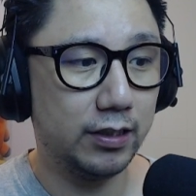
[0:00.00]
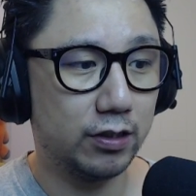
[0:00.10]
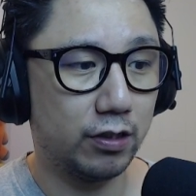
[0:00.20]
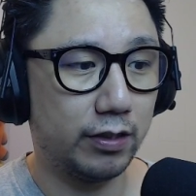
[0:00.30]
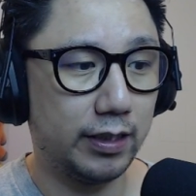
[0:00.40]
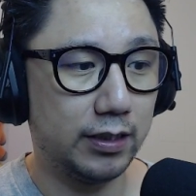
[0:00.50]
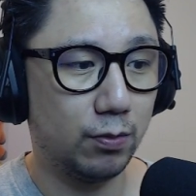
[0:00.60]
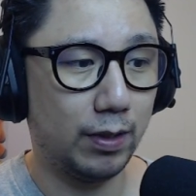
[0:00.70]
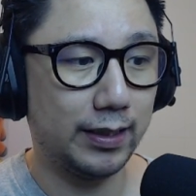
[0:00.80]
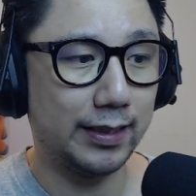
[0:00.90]
So he's the
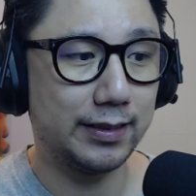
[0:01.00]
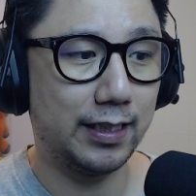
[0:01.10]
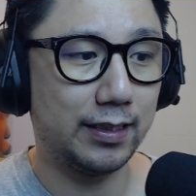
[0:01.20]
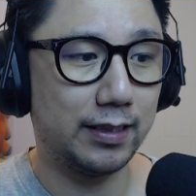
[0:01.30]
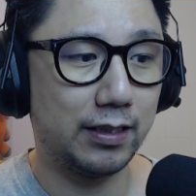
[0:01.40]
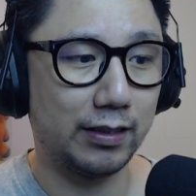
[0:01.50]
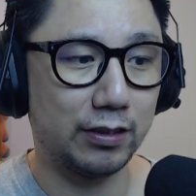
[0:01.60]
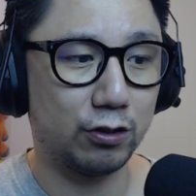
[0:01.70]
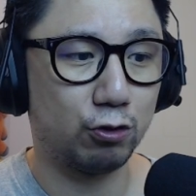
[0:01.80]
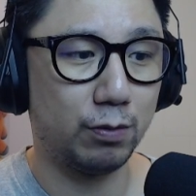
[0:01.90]
one that said like the
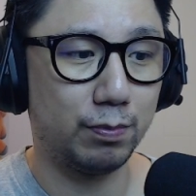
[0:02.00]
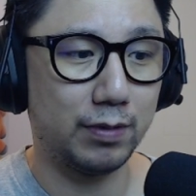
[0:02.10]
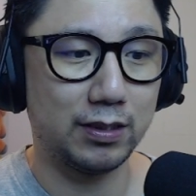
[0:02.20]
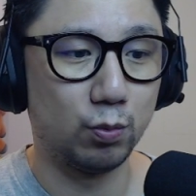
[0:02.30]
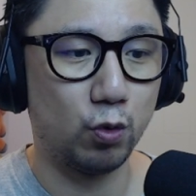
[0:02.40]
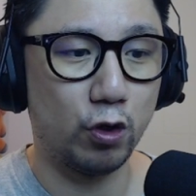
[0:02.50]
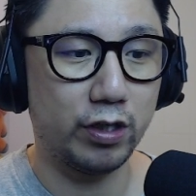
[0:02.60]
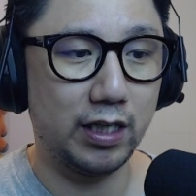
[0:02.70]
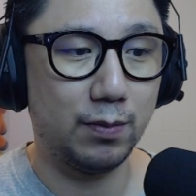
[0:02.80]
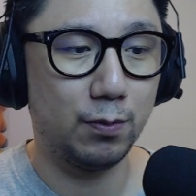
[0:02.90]
script doesn't work
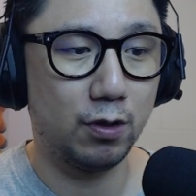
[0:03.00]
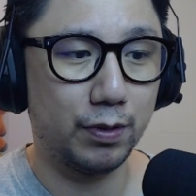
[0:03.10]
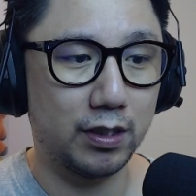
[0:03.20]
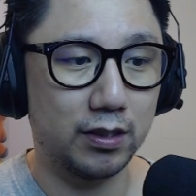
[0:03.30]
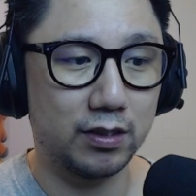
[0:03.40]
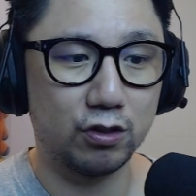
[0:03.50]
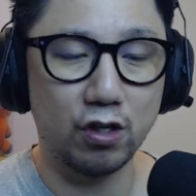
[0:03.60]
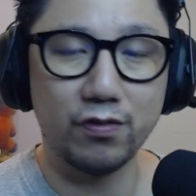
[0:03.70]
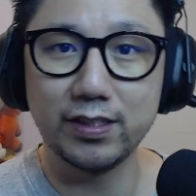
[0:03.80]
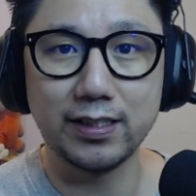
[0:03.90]
anymore because the
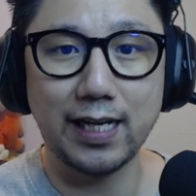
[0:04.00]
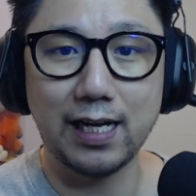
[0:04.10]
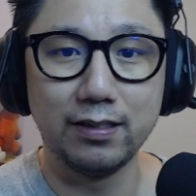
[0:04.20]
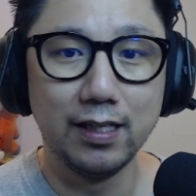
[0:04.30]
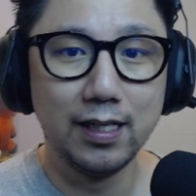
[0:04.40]
servers are down.